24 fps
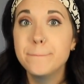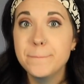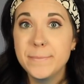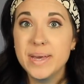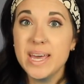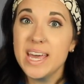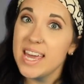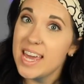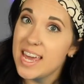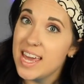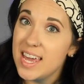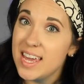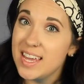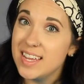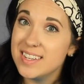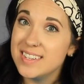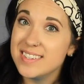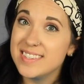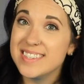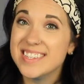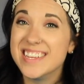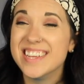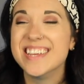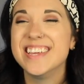
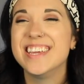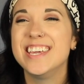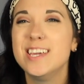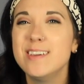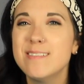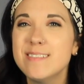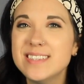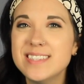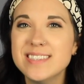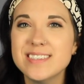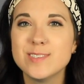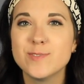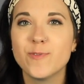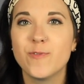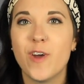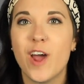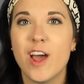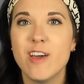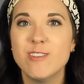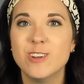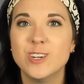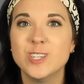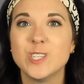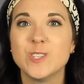but he was his
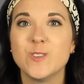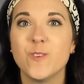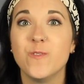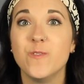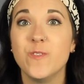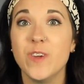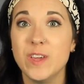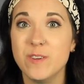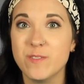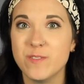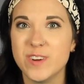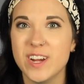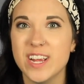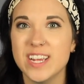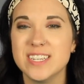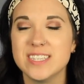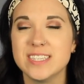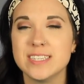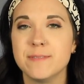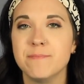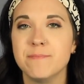father's favorite.